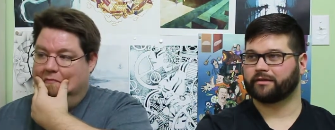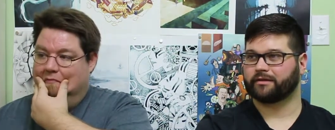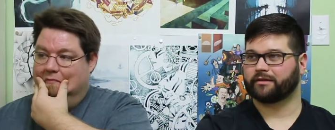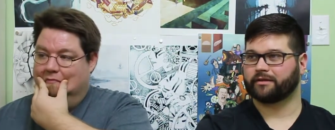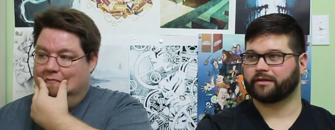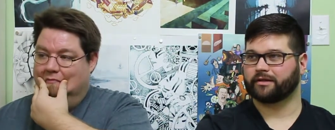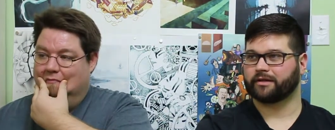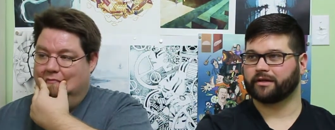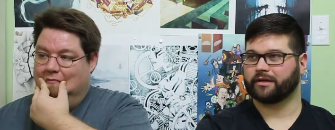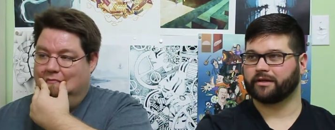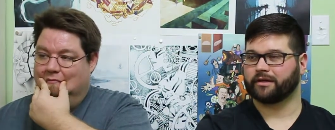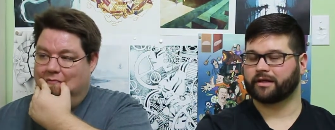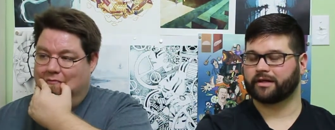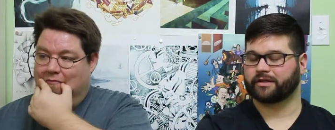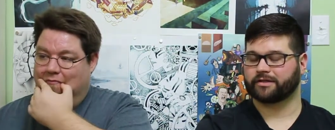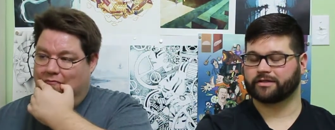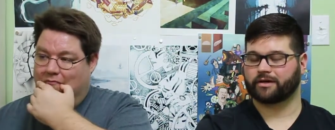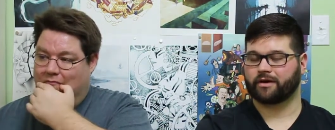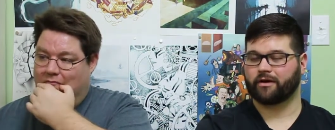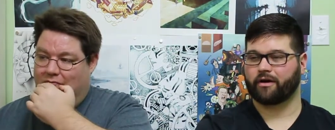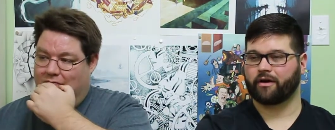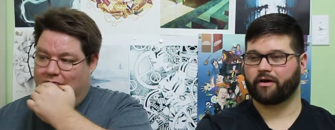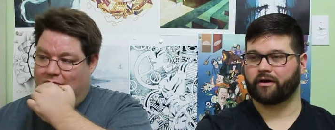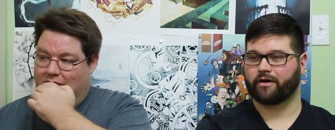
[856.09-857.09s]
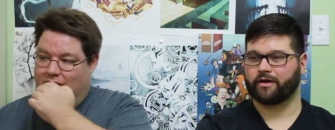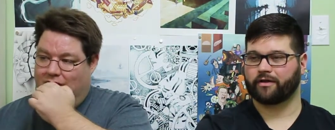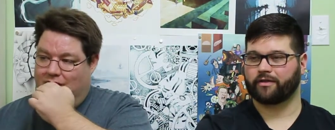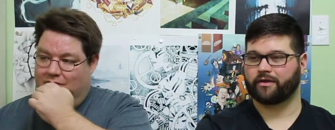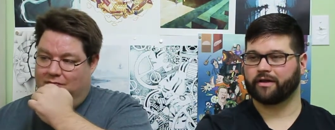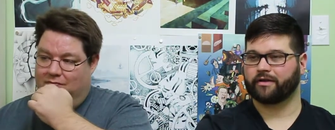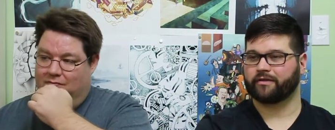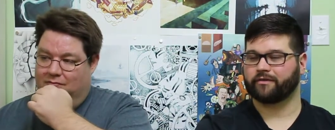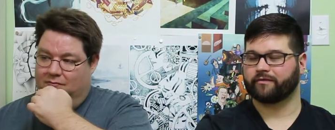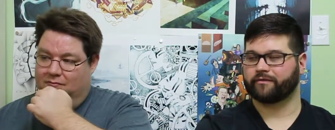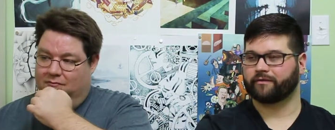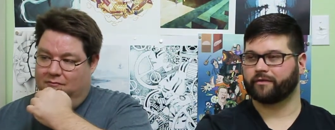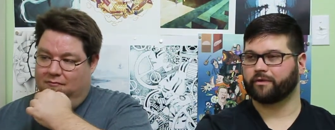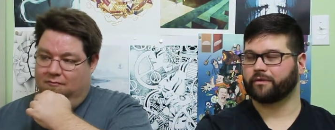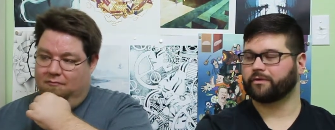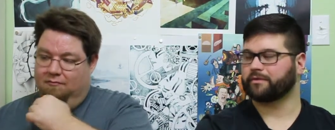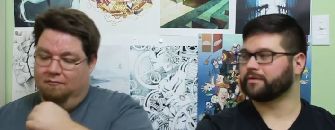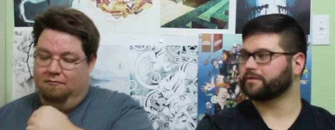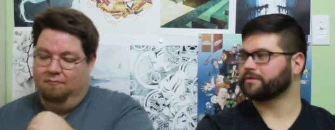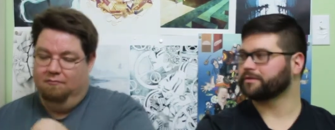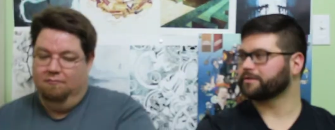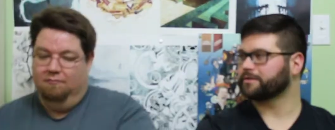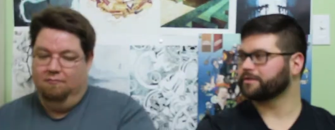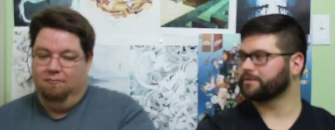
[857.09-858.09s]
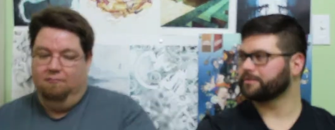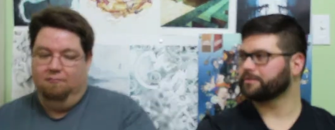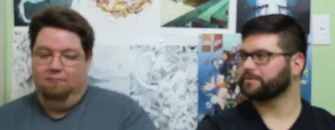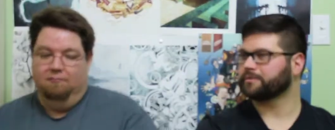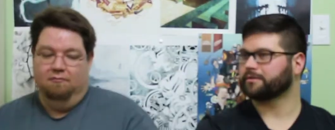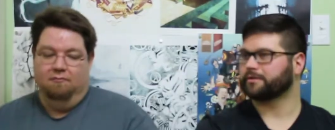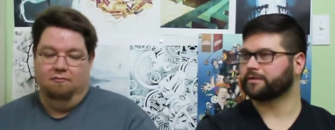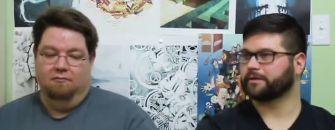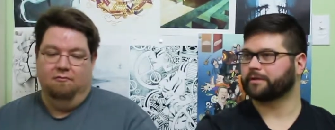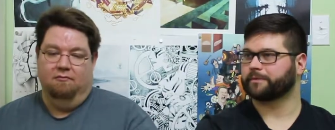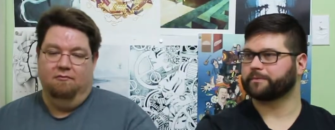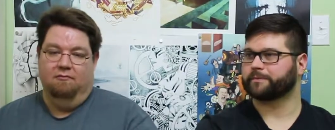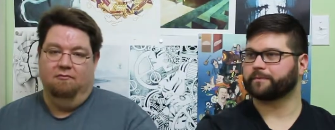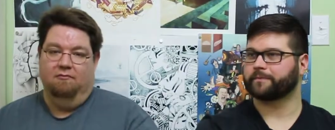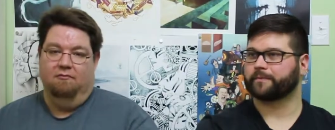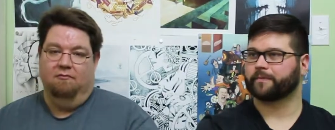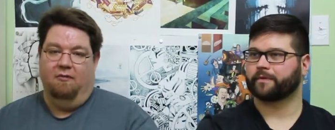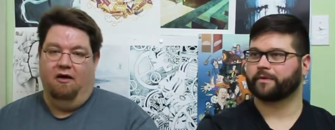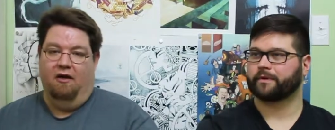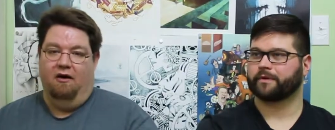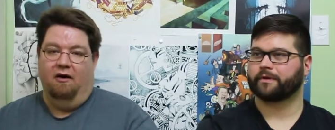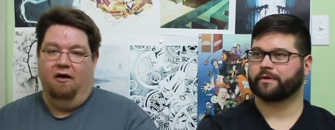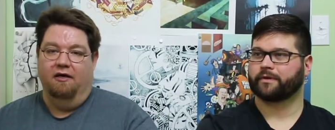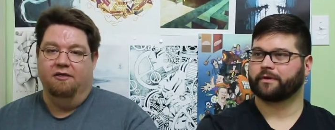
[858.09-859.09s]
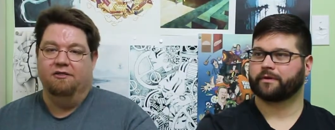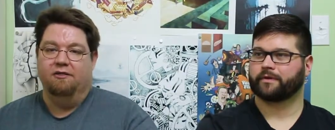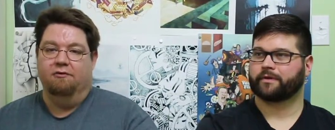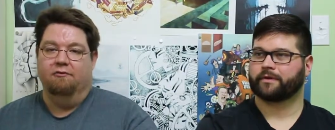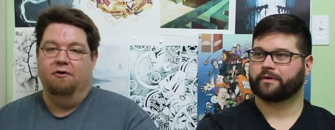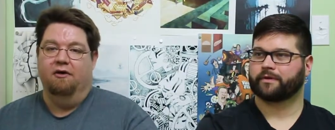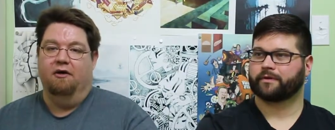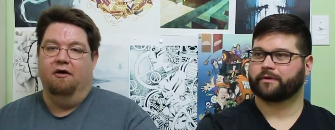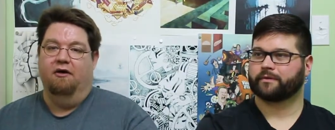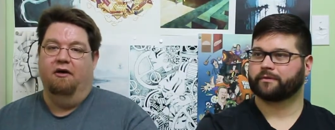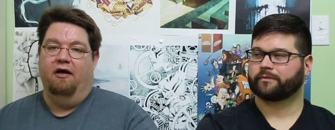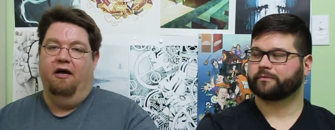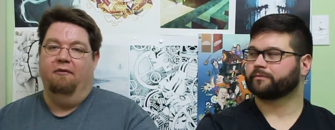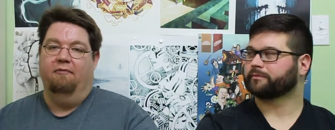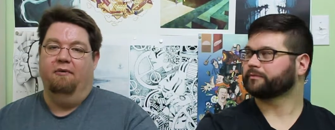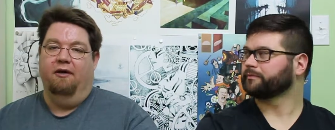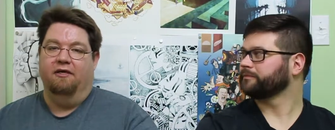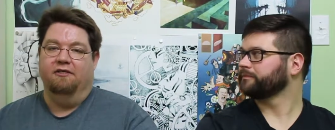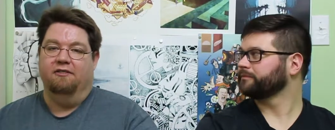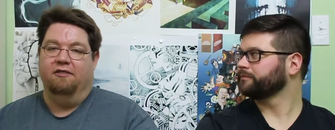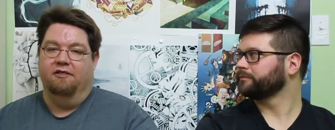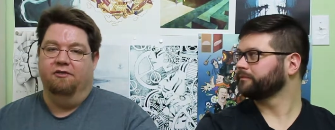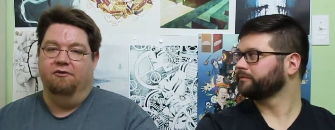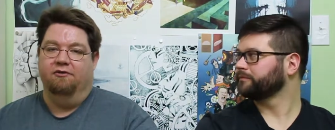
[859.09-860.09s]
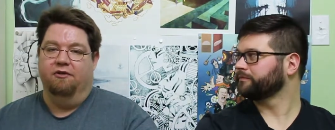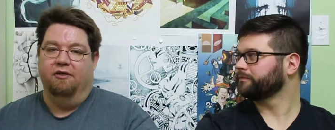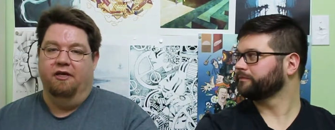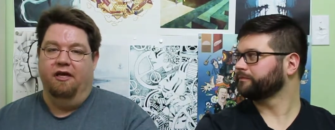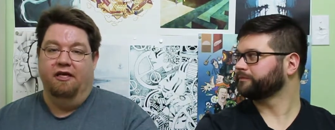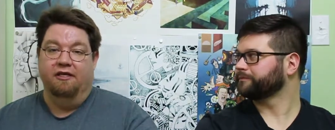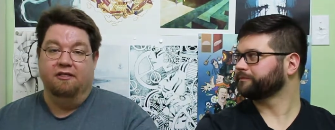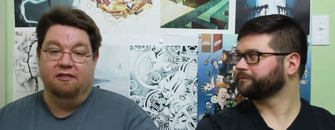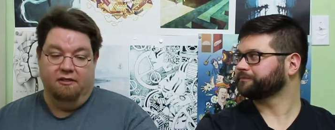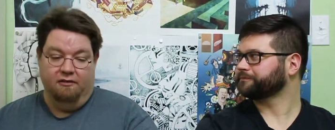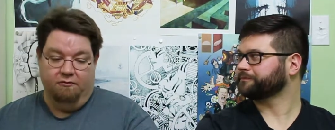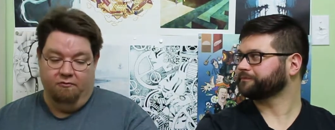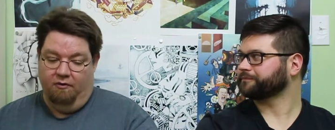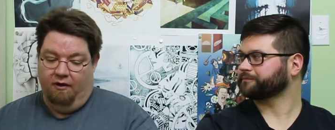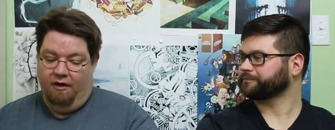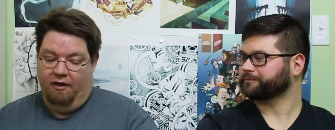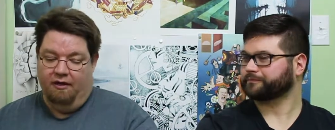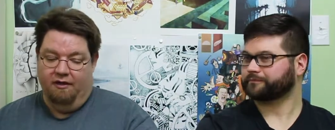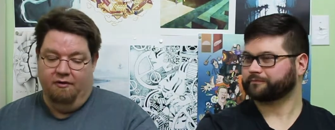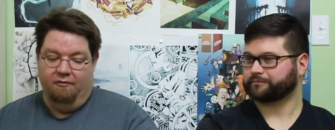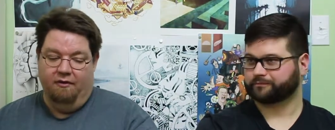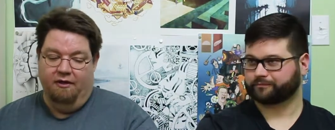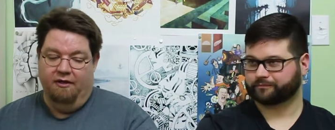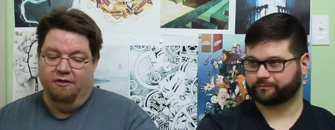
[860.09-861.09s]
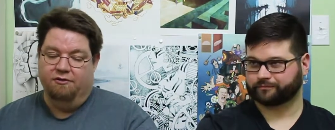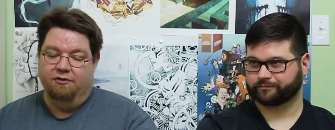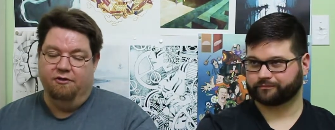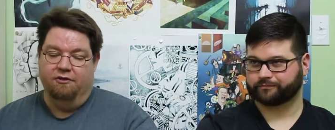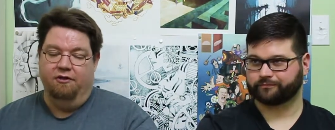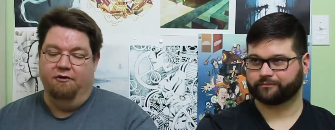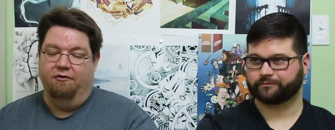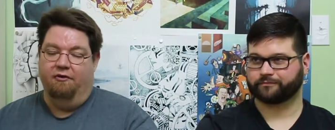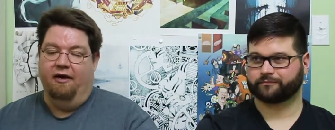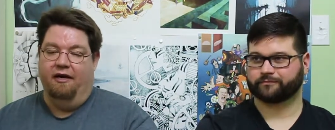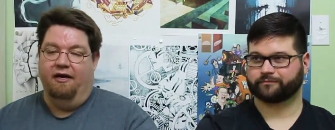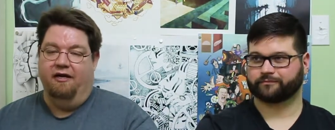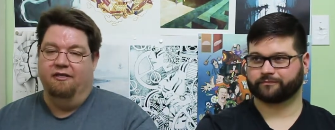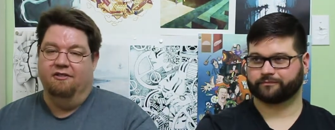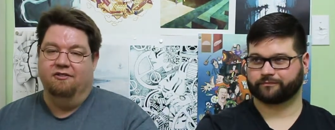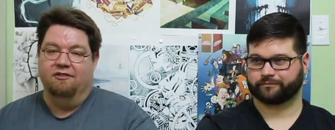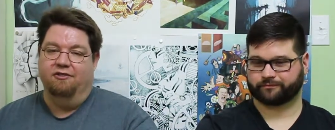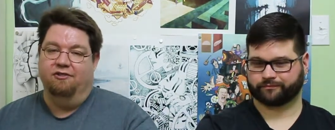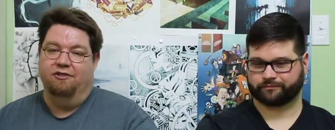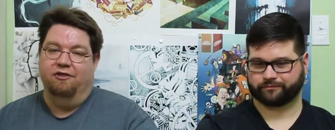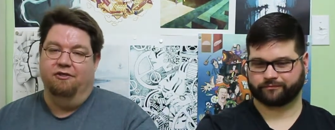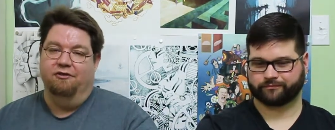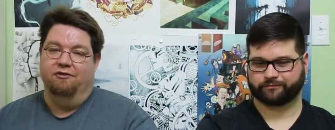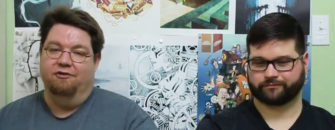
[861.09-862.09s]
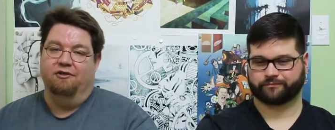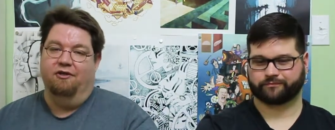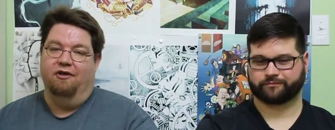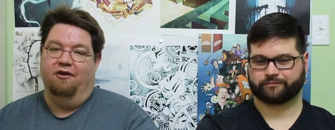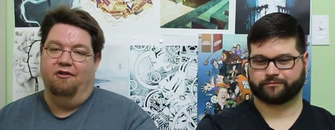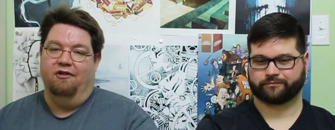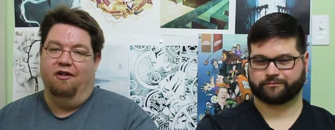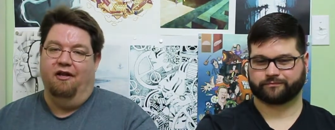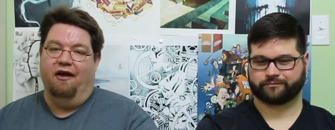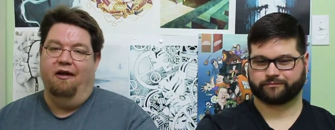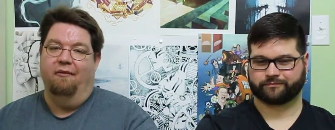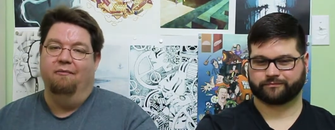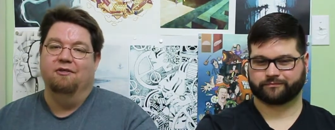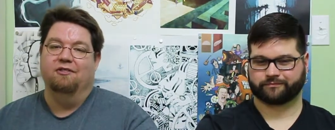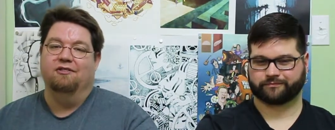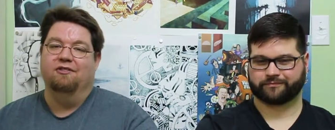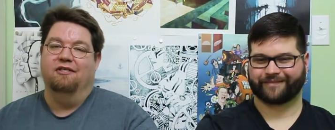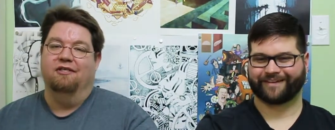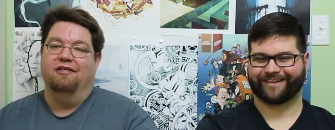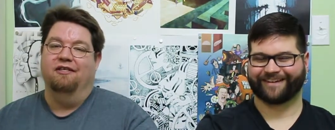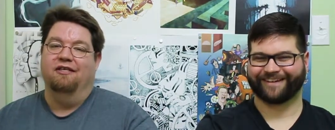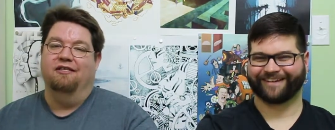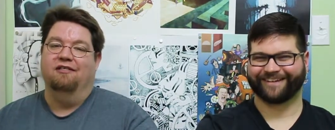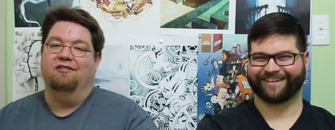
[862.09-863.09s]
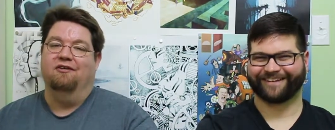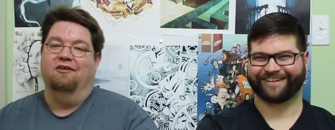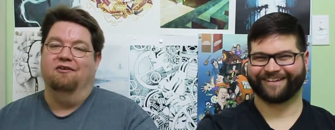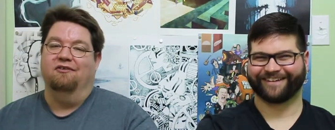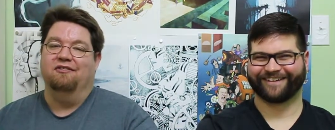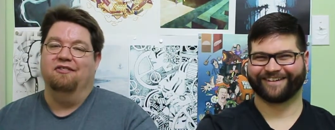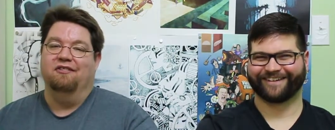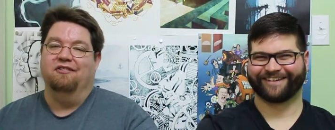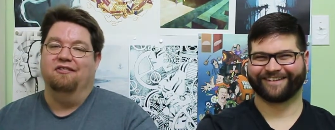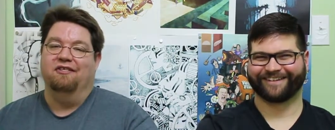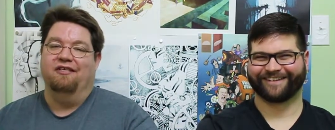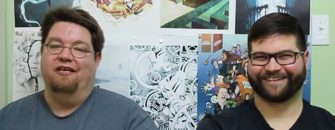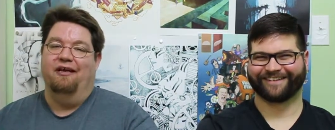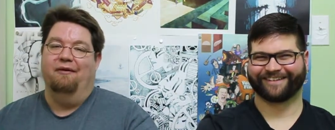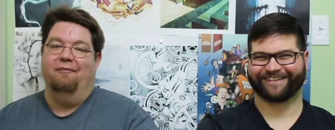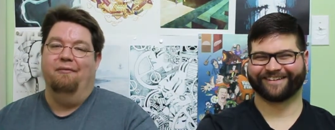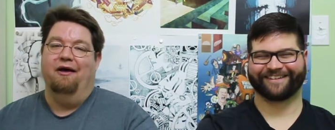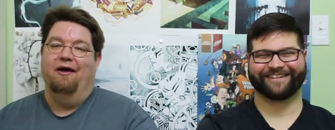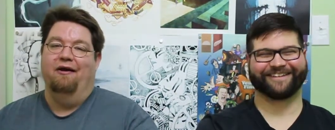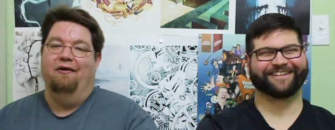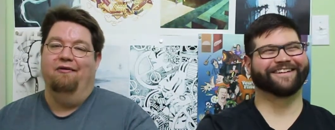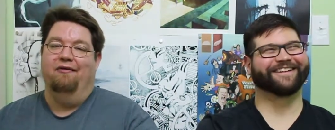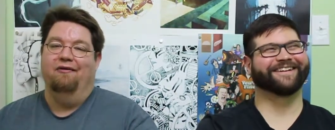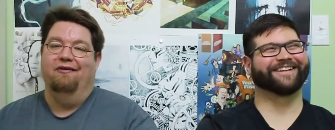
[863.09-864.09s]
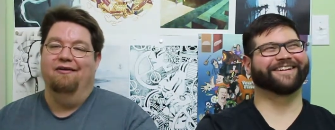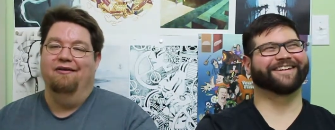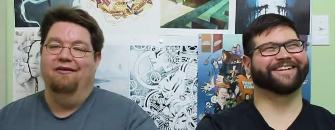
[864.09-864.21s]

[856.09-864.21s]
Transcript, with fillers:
Speaker 1: the guitar and then the vocals.
Speaker 2: Yeah. I still regard "Ahead by a Century" as while while it turned out great as a cheater song. Like I've been singing that song since it came out.